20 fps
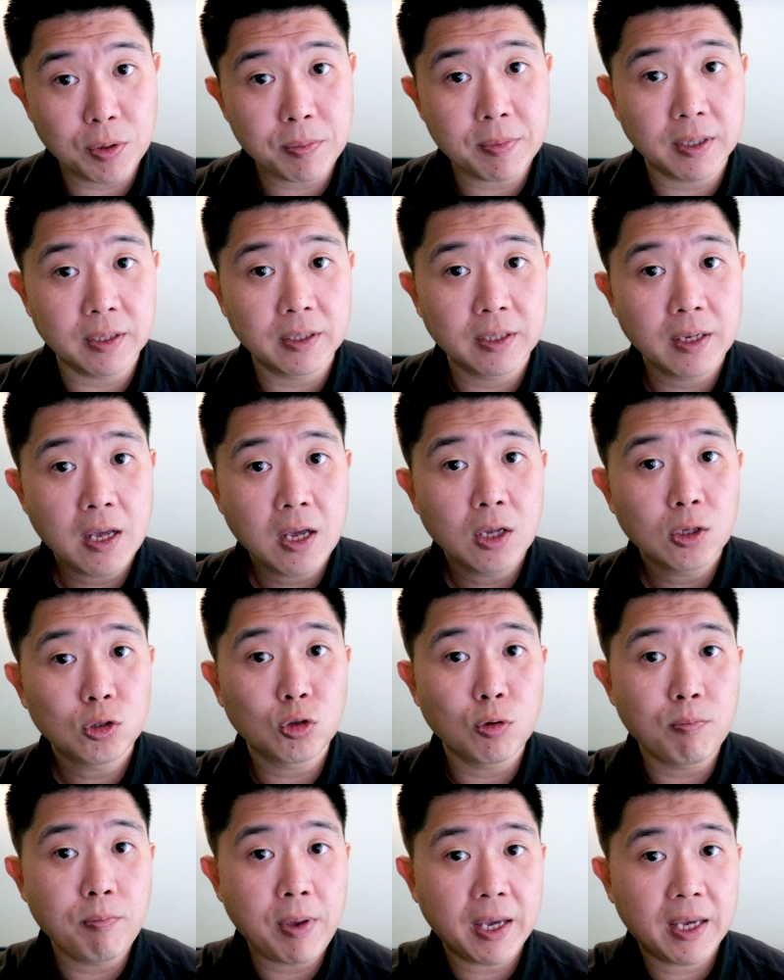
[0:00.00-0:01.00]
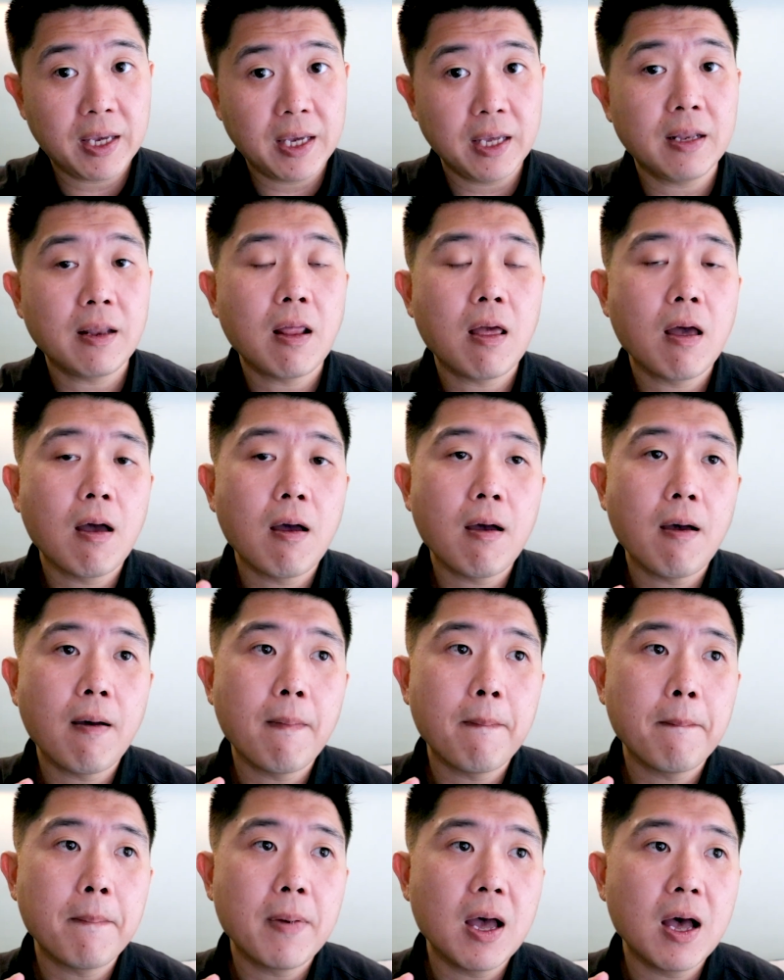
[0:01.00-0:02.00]
agreement to make it
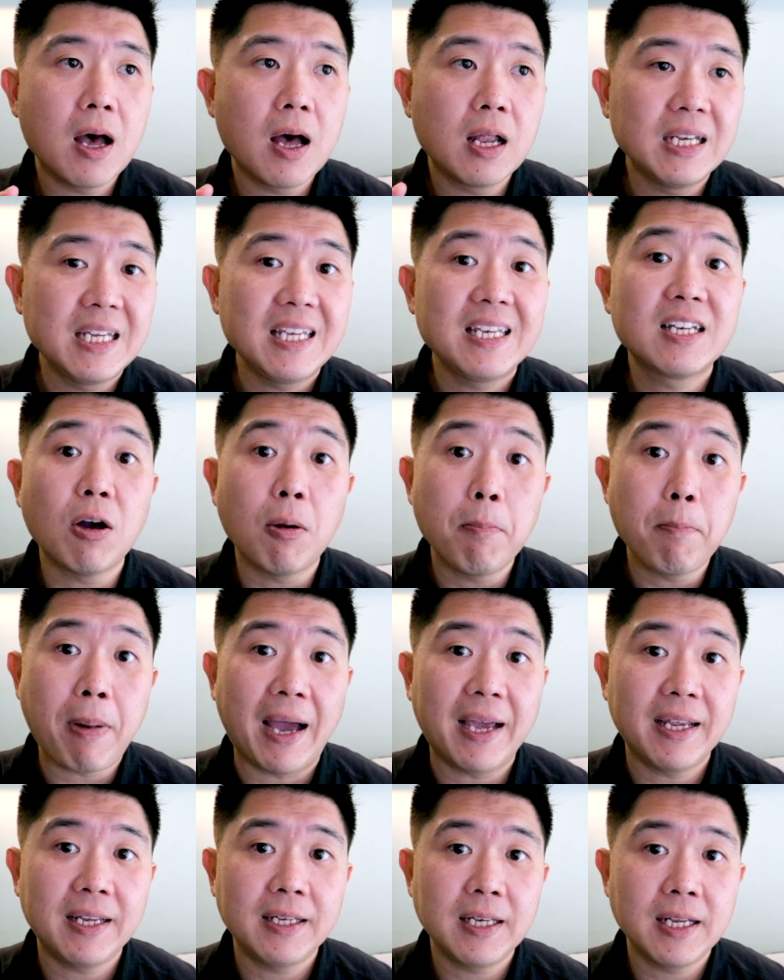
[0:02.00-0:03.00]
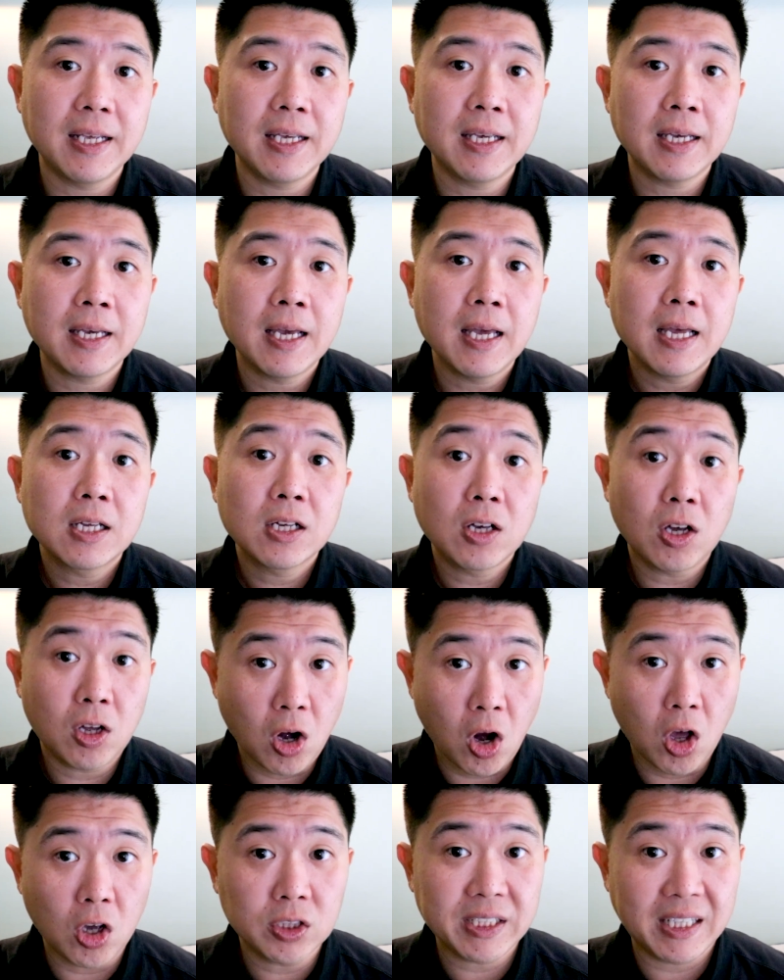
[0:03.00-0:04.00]
a legal binding
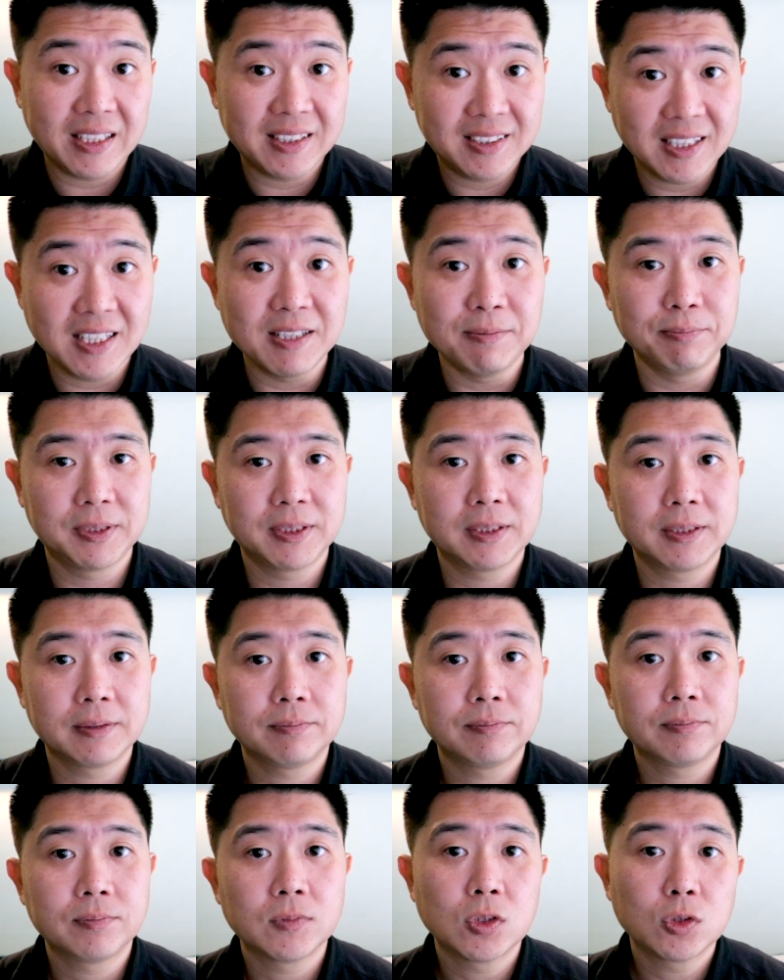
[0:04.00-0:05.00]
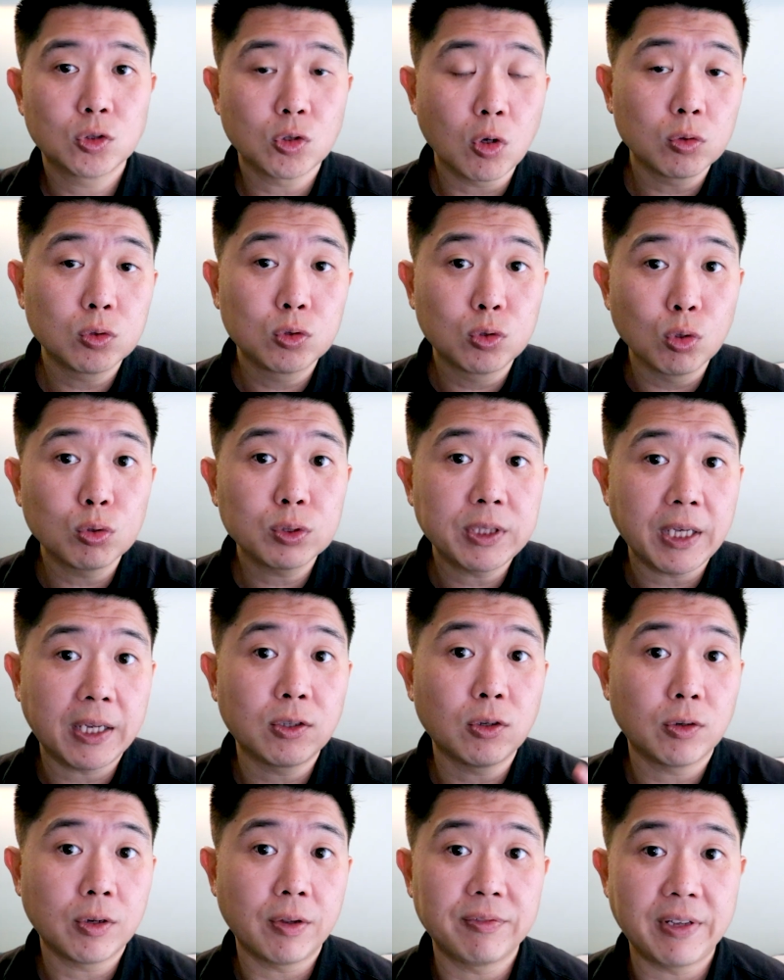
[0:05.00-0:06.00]
clause and terms. So do
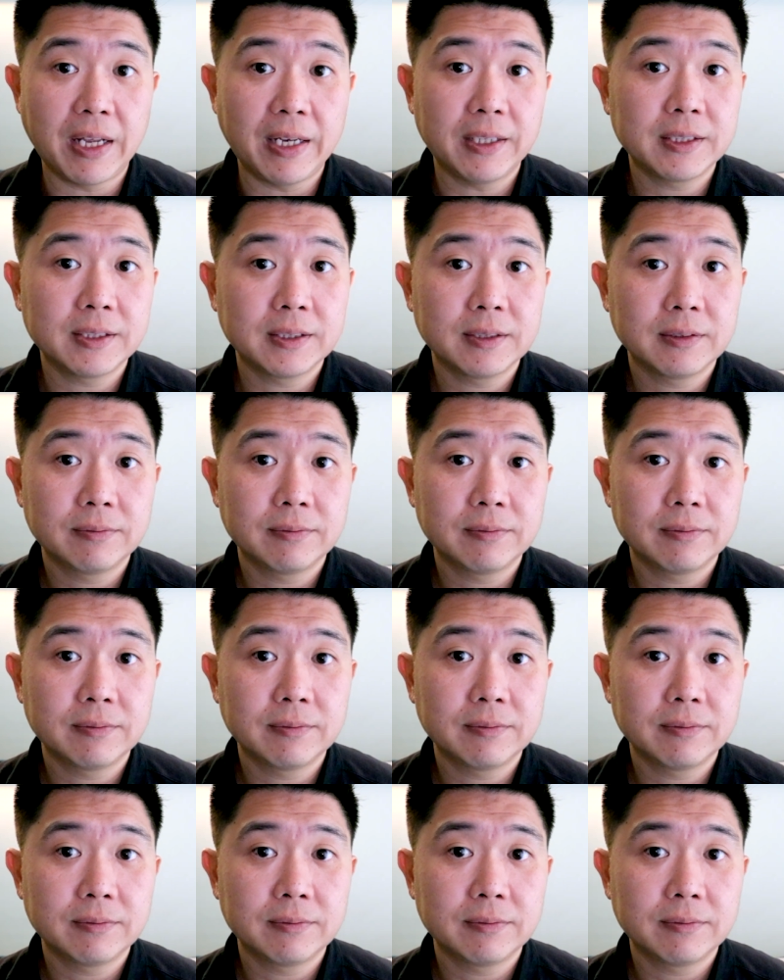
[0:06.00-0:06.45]
take note of that.